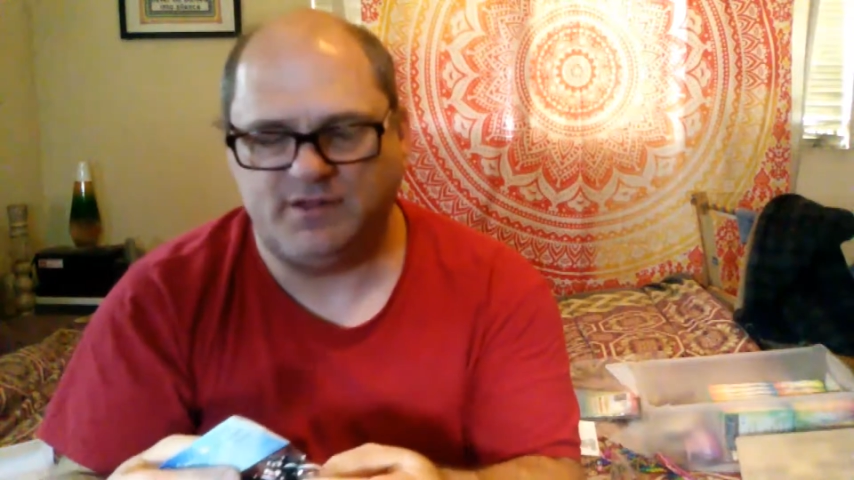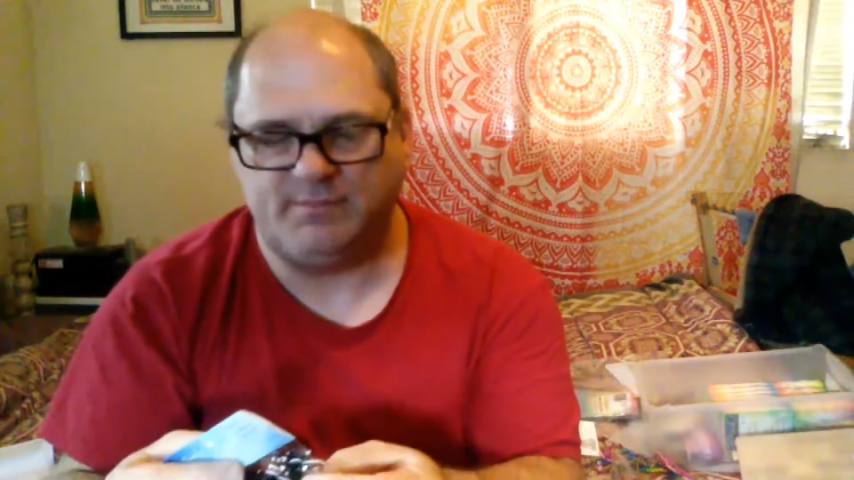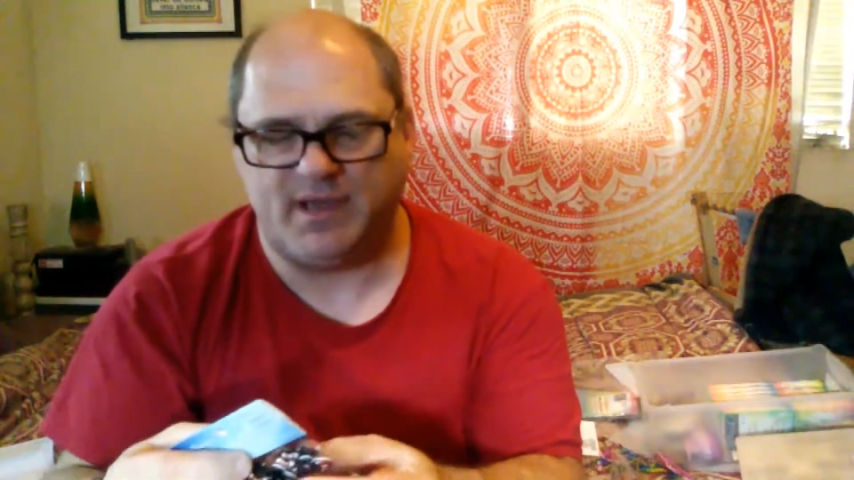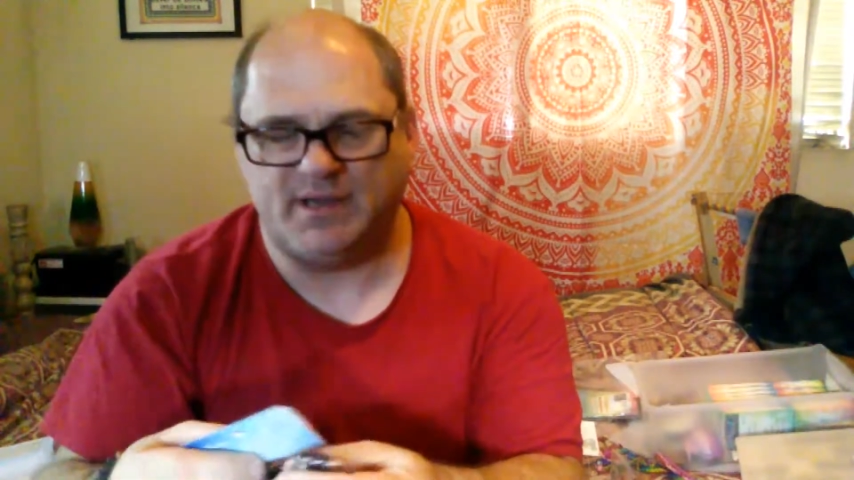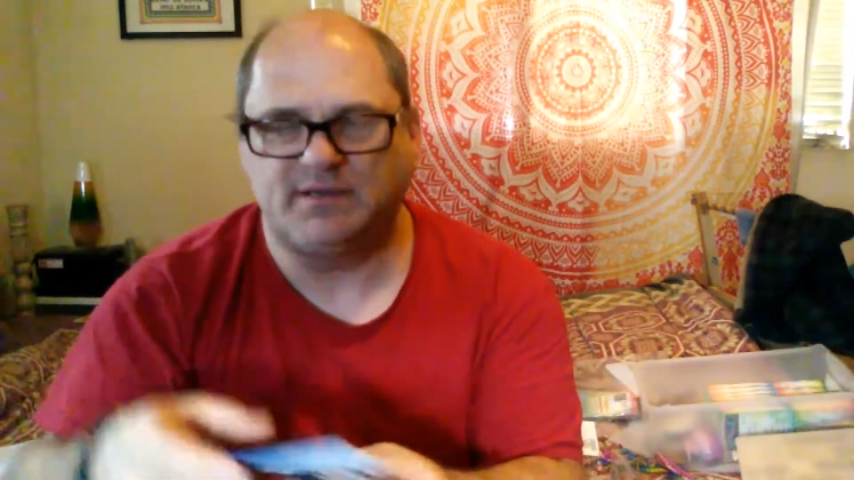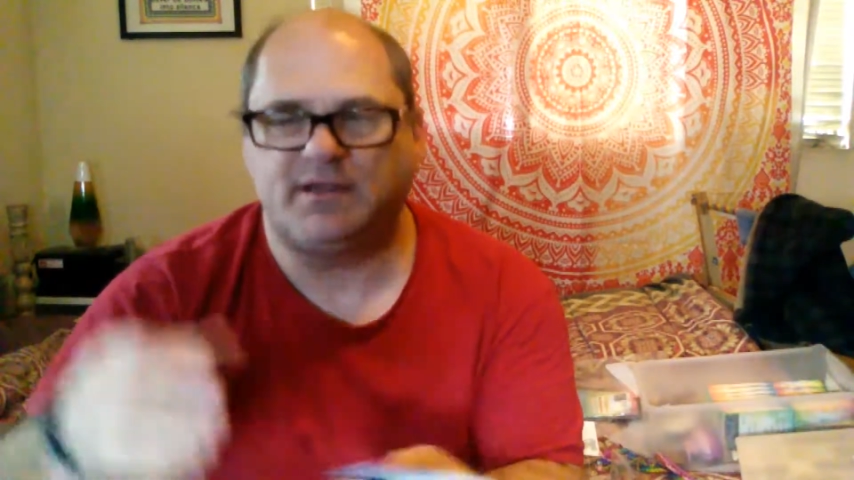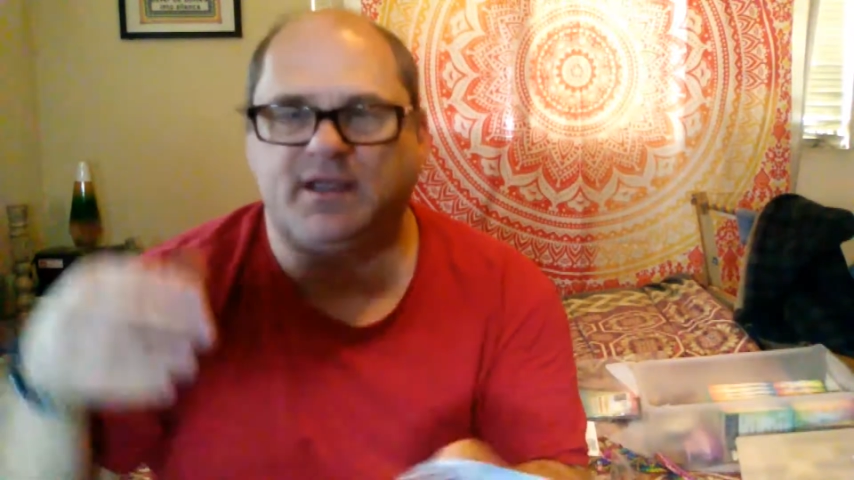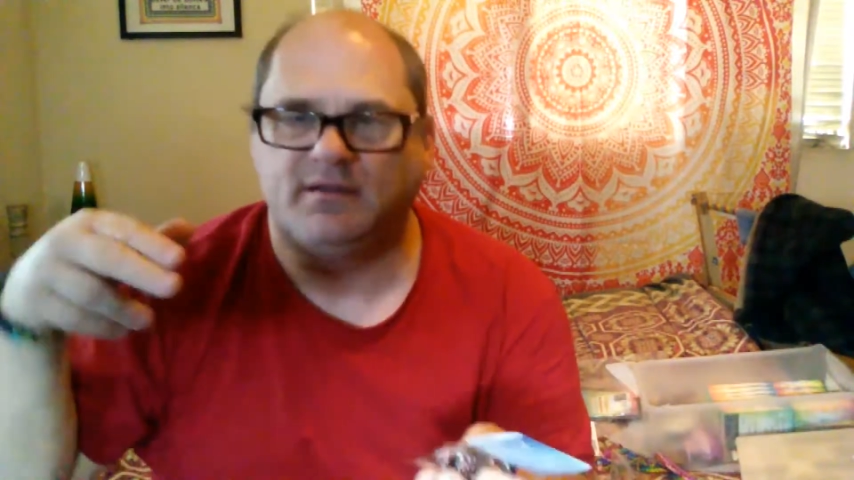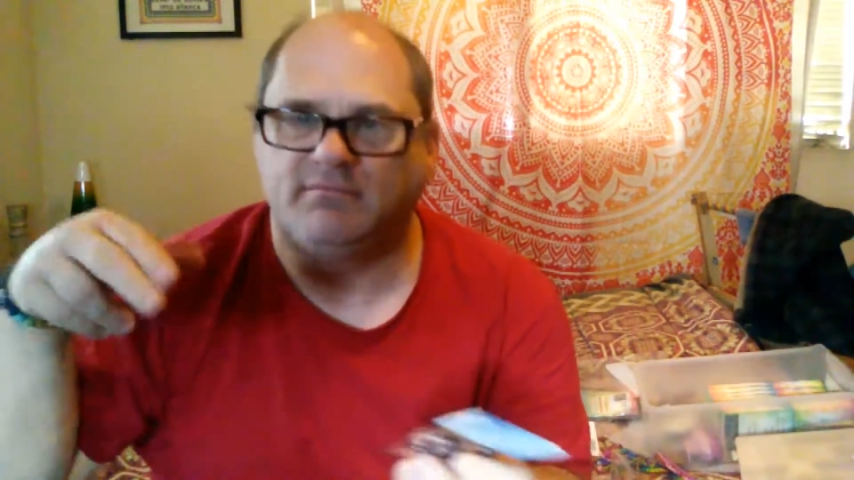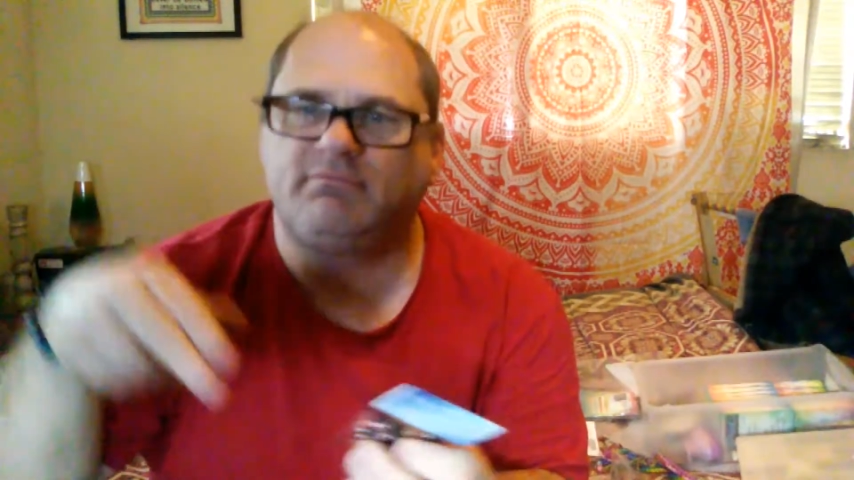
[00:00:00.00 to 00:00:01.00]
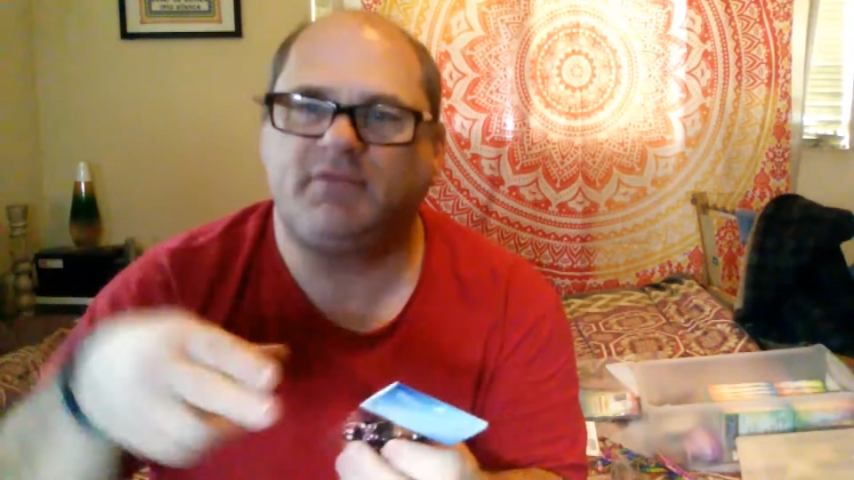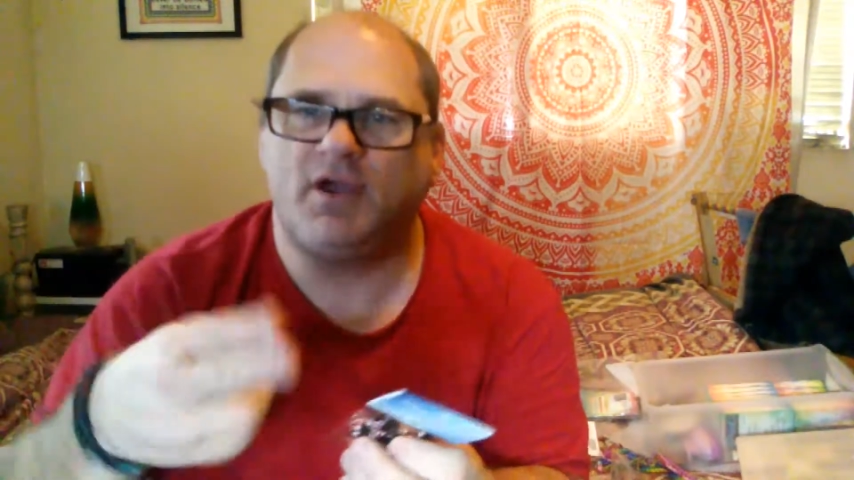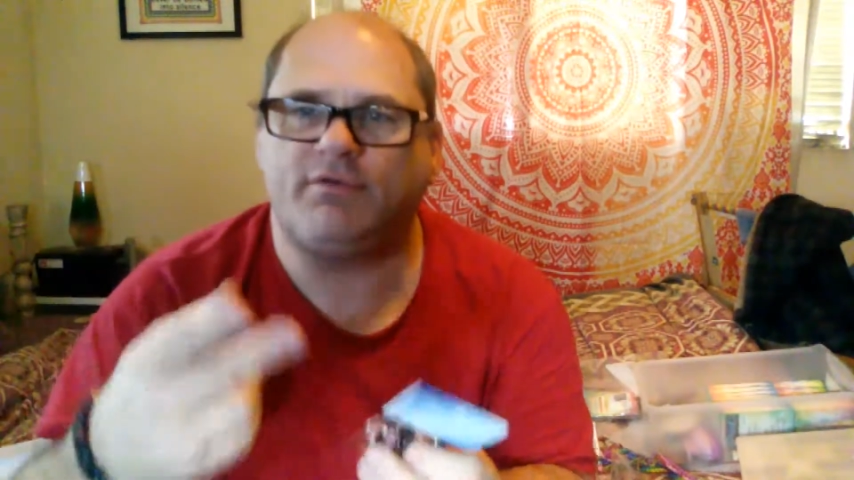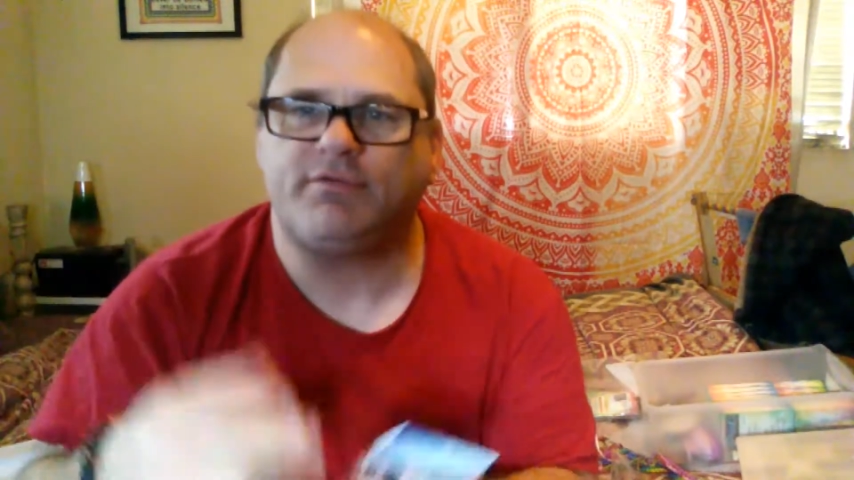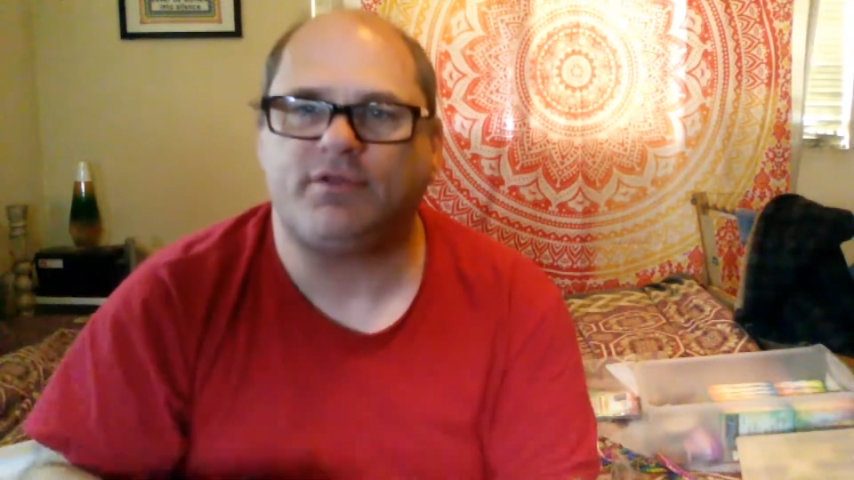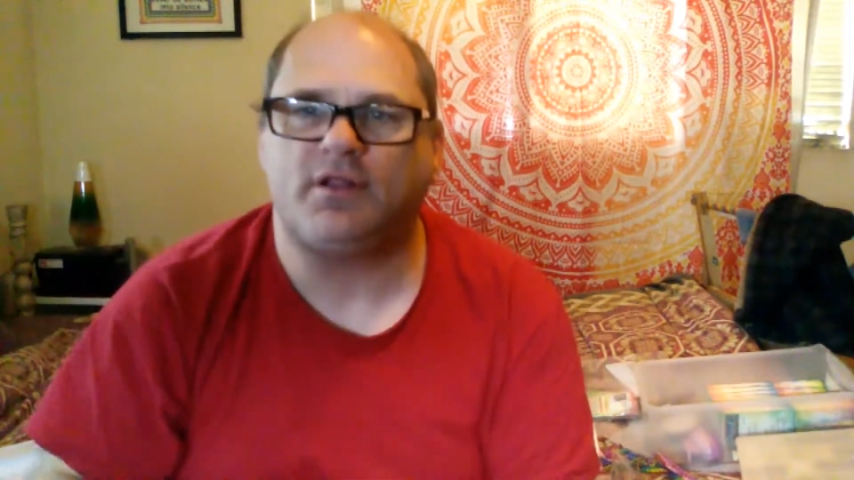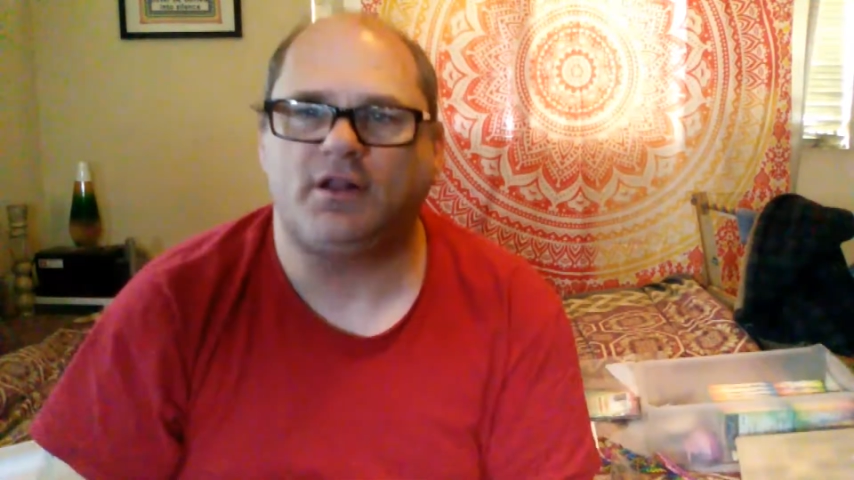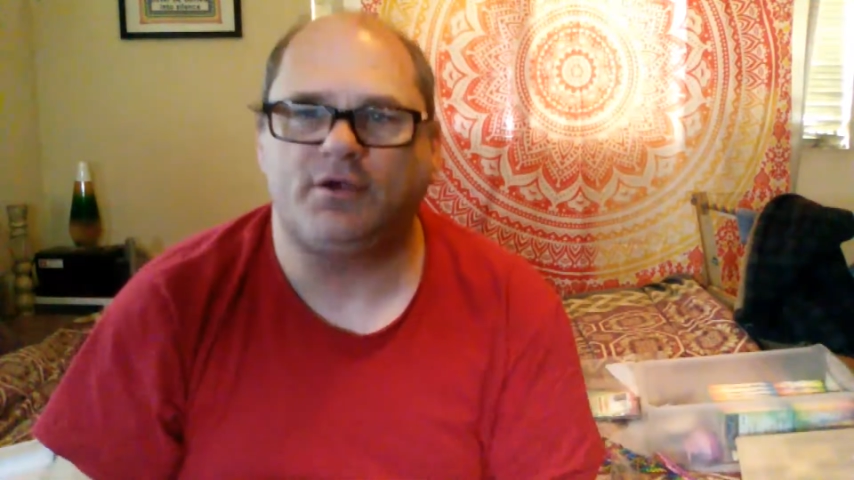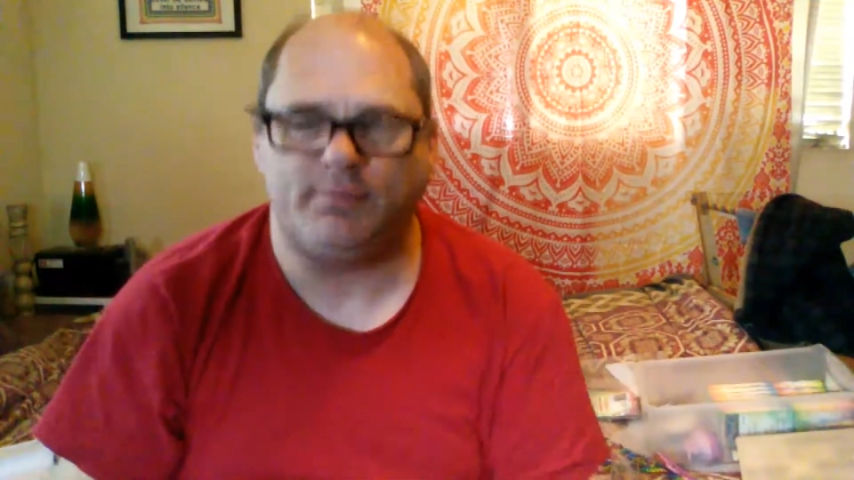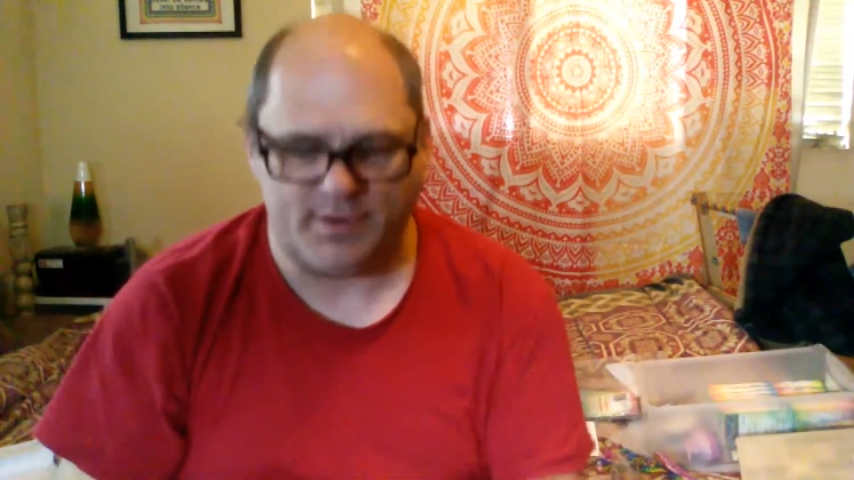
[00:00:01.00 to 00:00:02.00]
the button can go through the
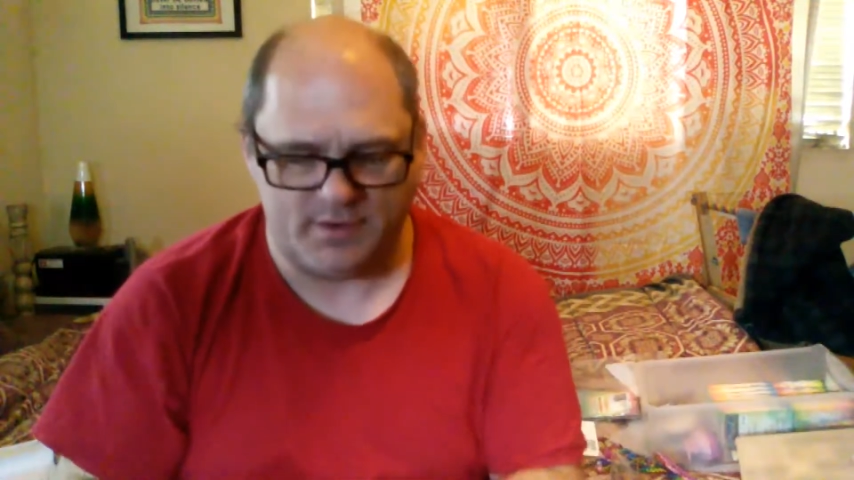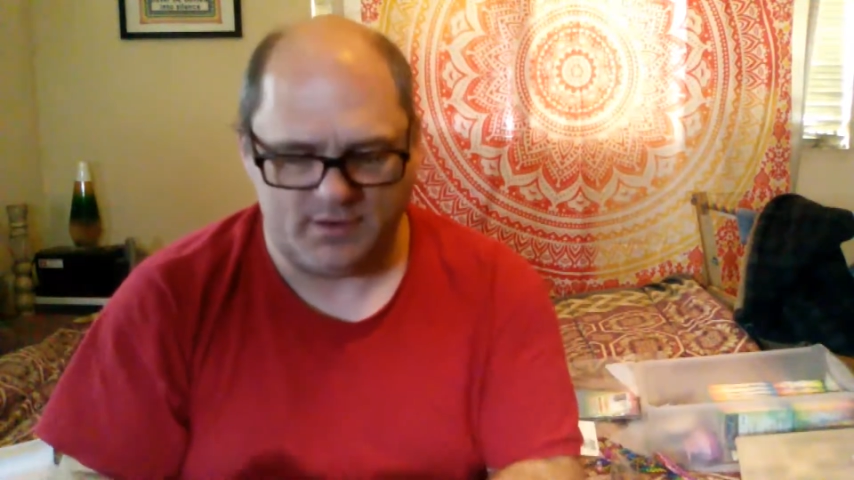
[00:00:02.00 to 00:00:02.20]
loop.